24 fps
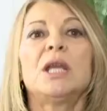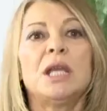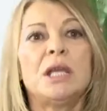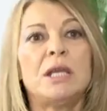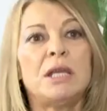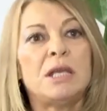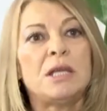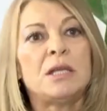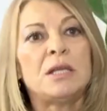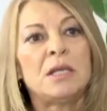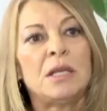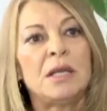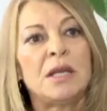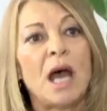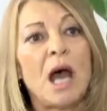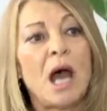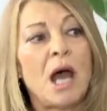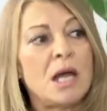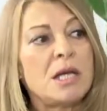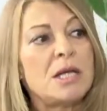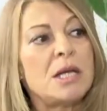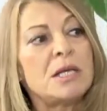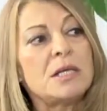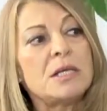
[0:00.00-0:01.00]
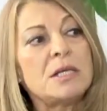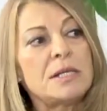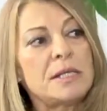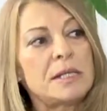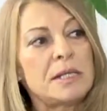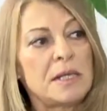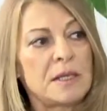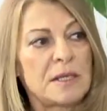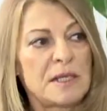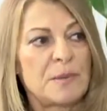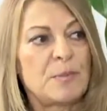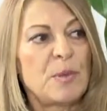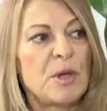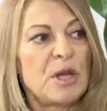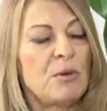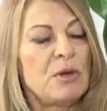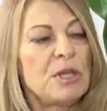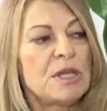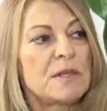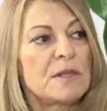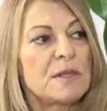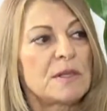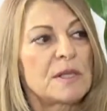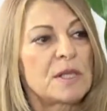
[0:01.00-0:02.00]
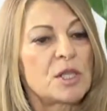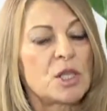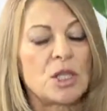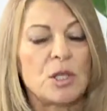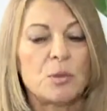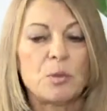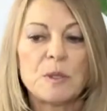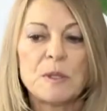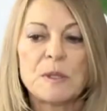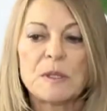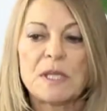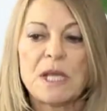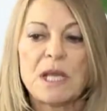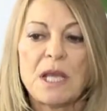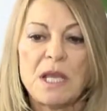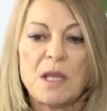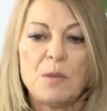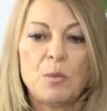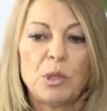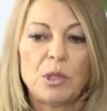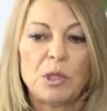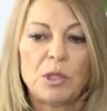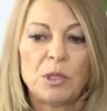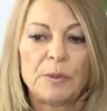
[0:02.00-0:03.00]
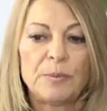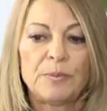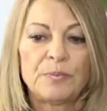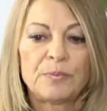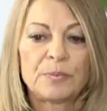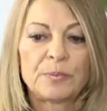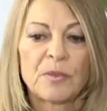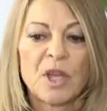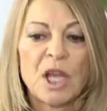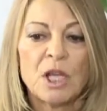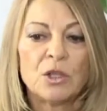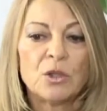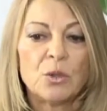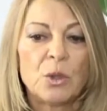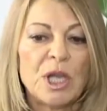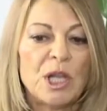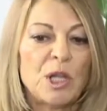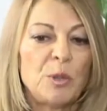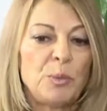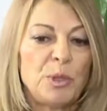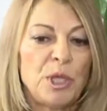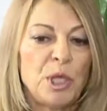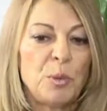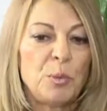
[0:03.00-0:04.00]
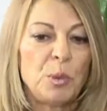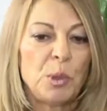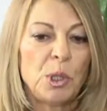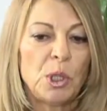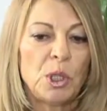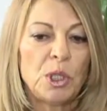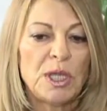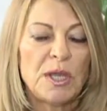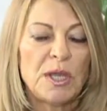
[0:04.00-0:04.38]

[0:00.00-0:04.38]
in Anya's experience, she was able to help people